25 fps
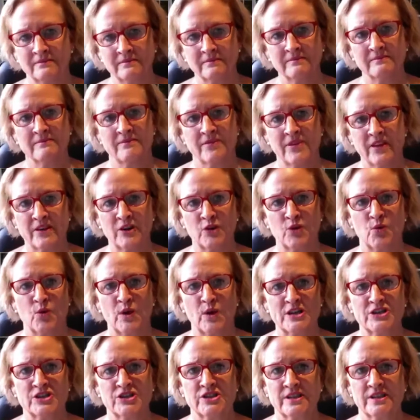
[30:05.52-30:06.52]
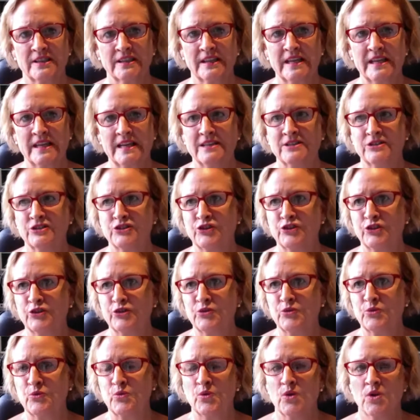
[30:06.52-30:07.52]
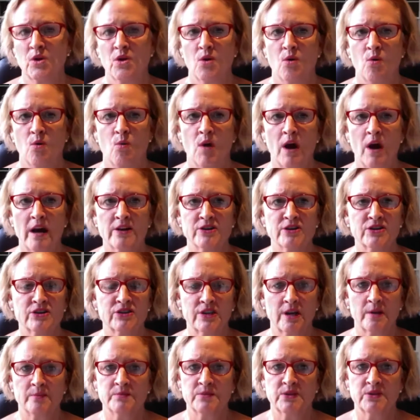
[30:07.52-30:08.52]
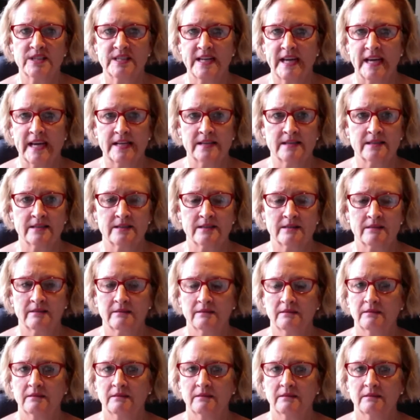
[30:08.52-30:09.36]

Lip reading: the question leads to, why are some states